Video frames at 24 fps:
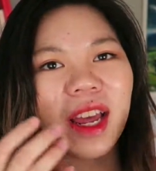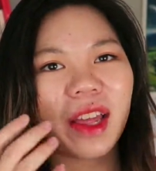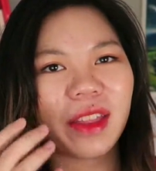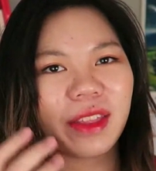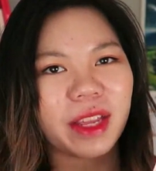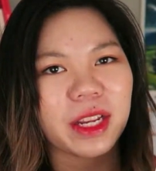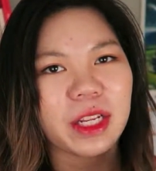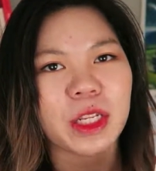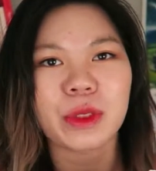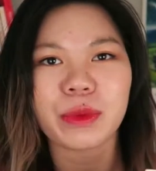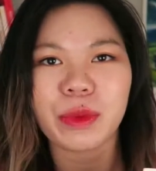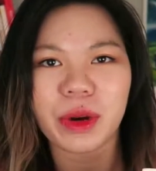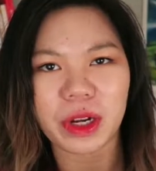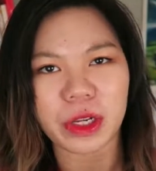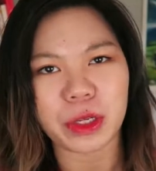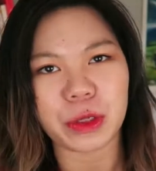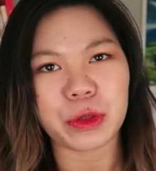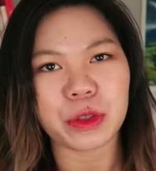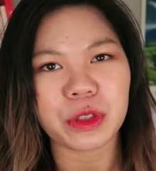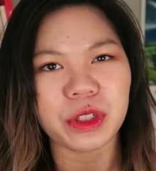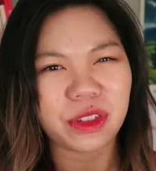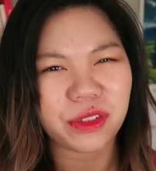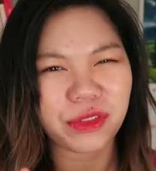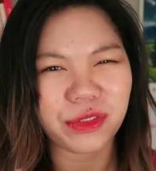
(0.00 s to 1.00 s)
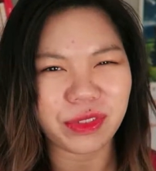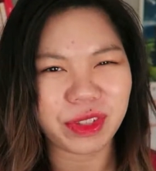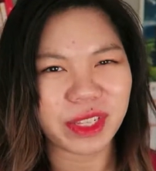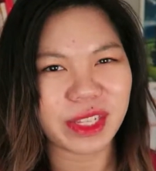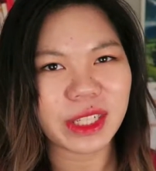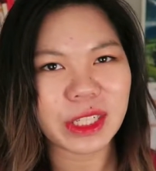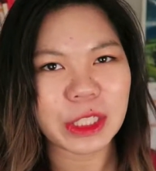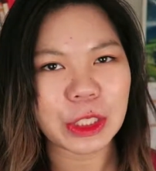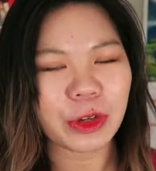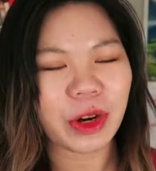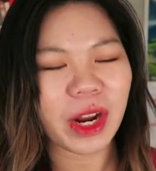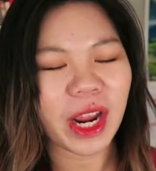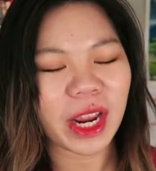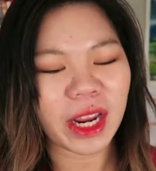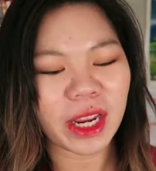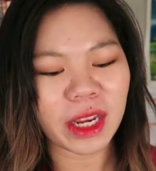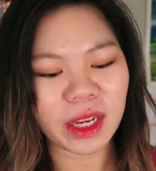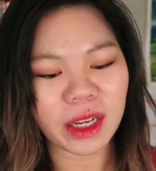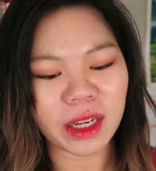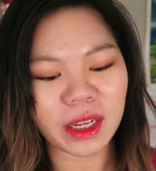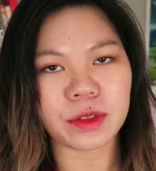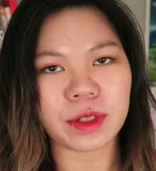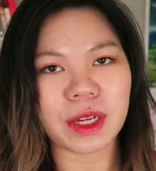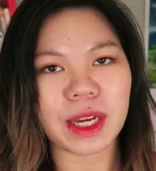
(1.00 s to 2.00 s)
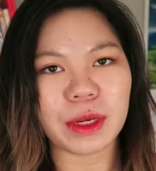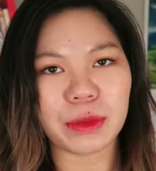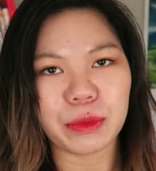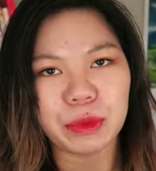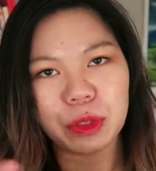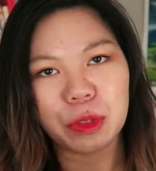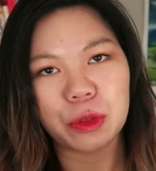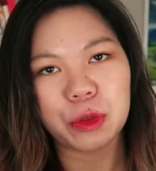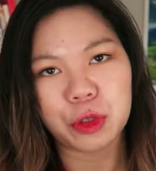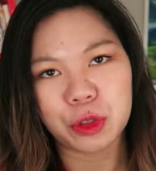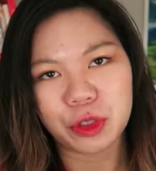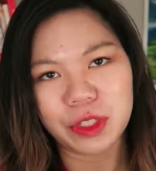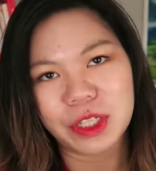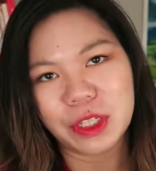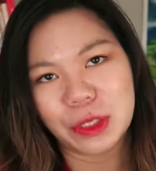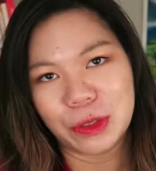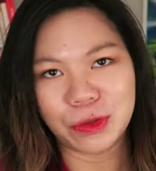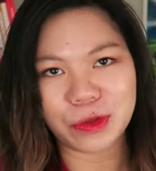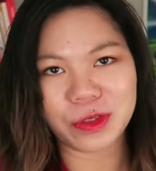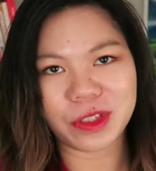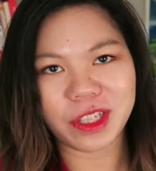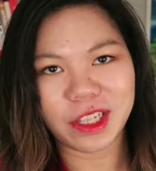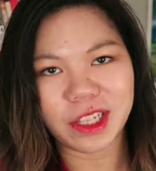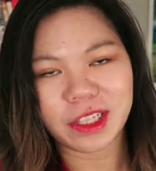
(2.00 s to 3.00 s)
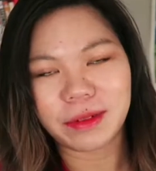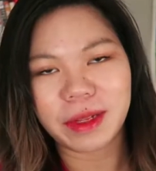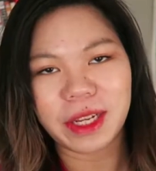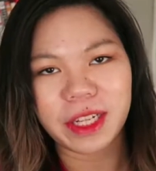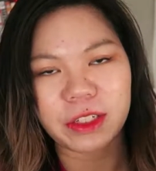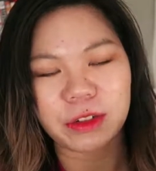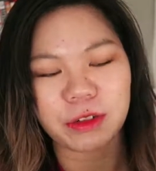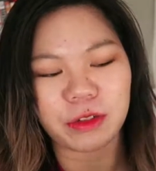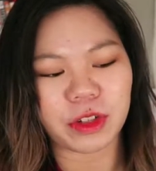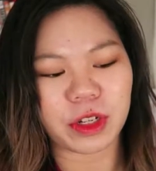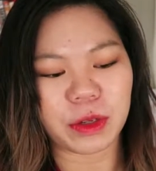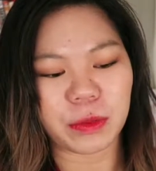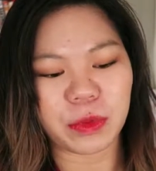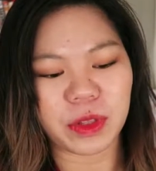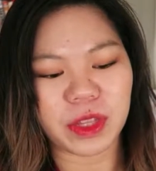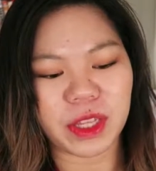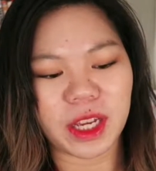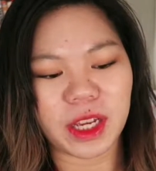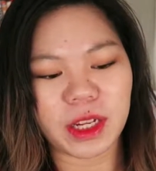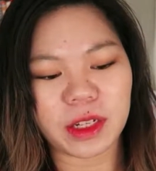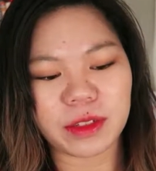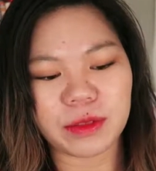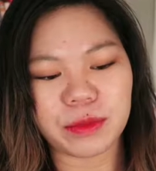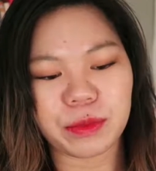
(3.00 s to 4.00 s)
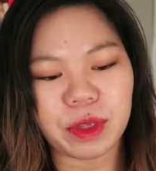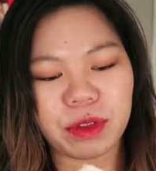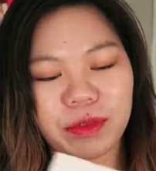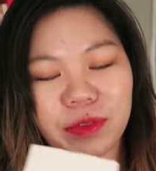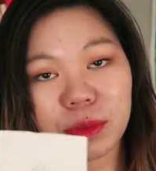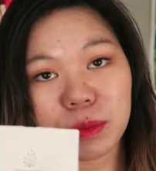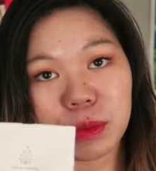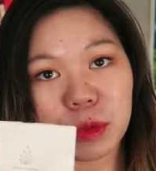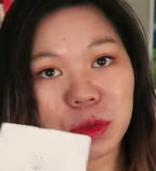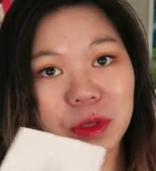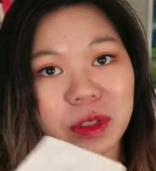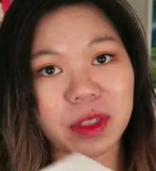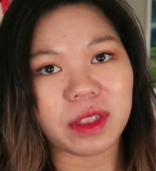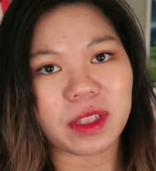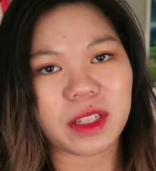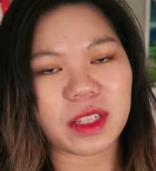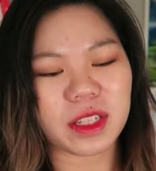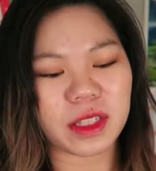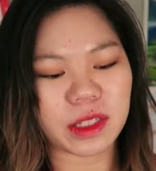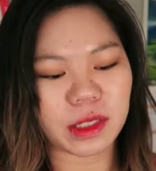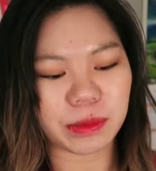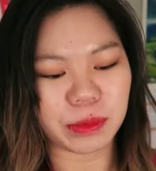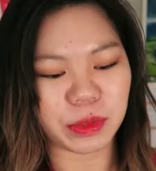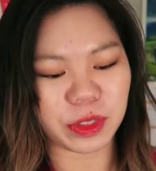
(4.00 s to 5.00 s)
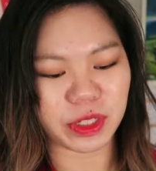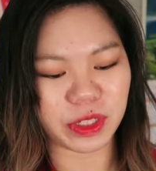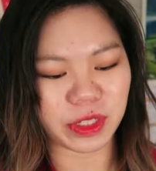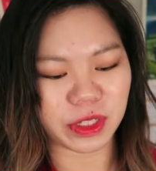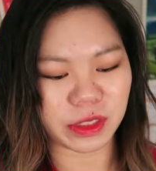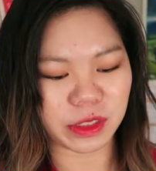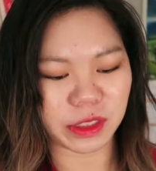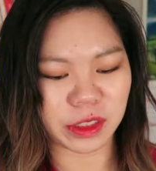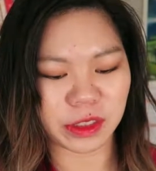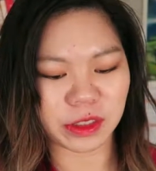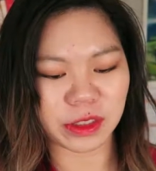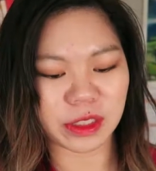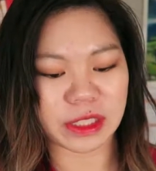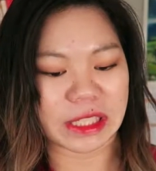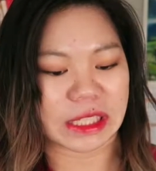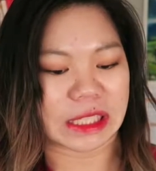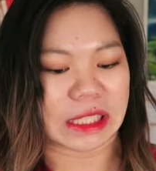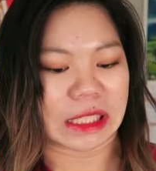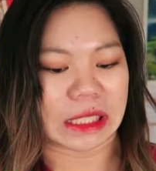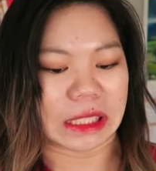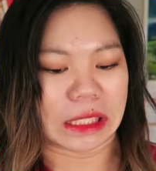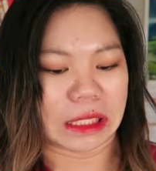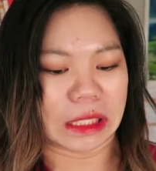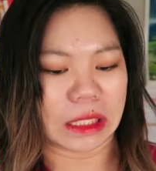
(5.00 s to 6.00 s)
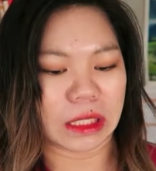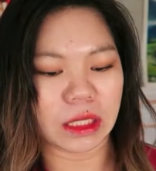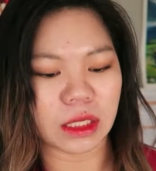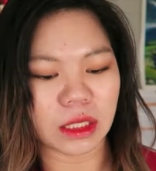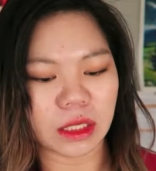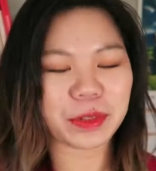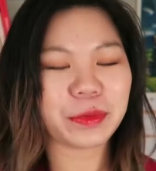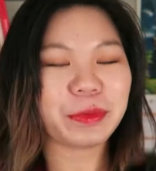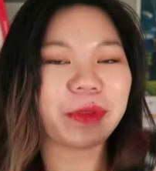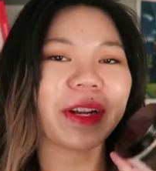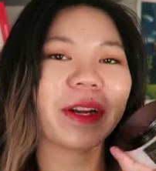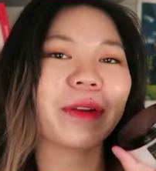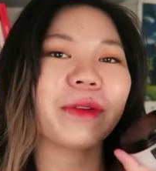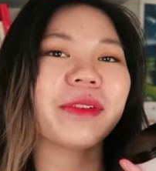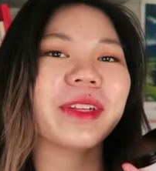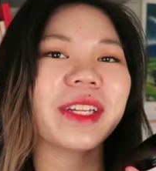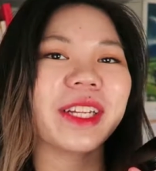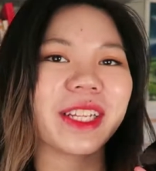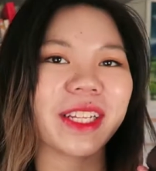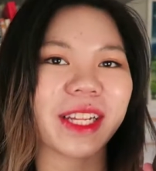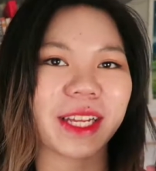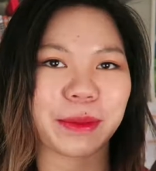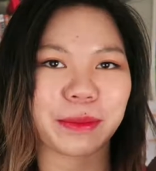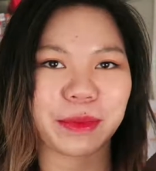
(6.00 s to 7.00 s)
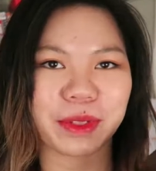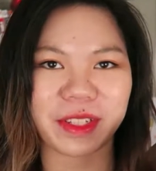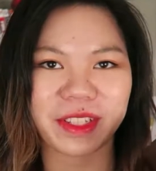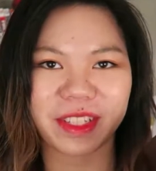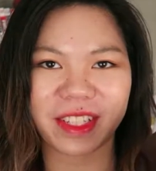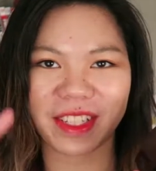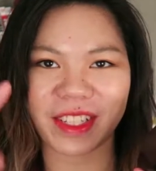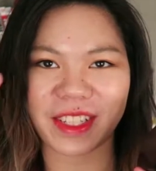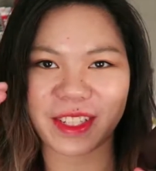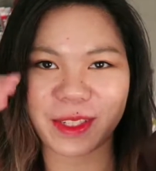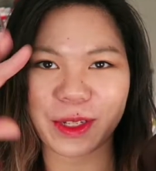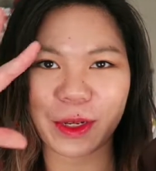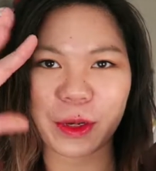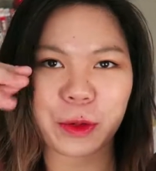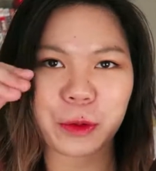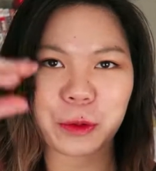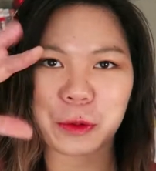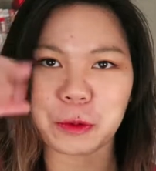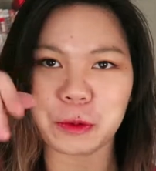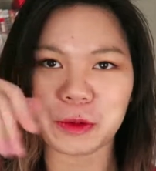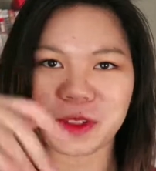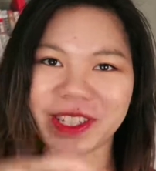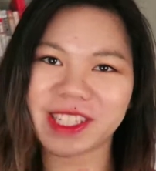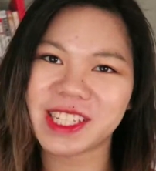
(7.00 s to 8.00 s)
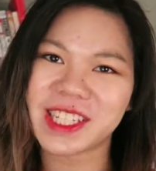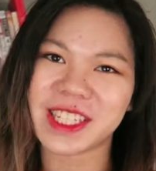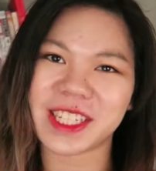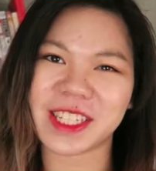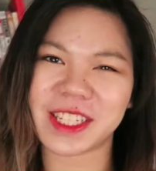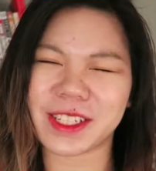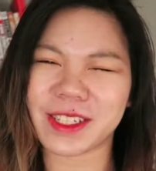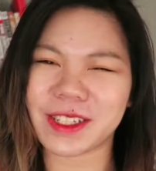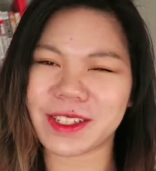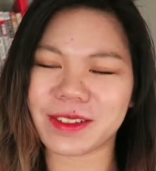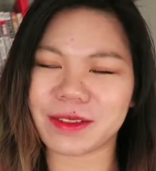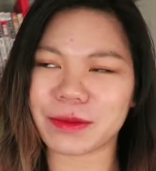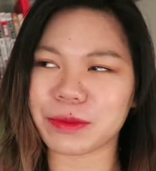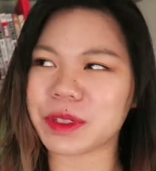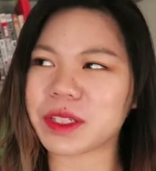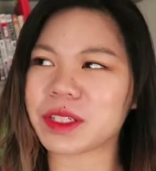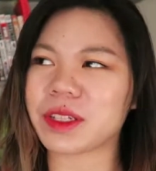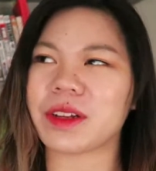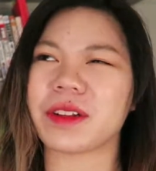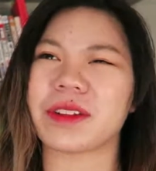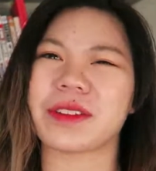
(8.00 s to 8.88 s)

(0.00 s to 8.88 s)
That's where I usually feel dry, so I will usually use a little extra cream with that if I'm using this particularly. This one I really like because it's so, what's it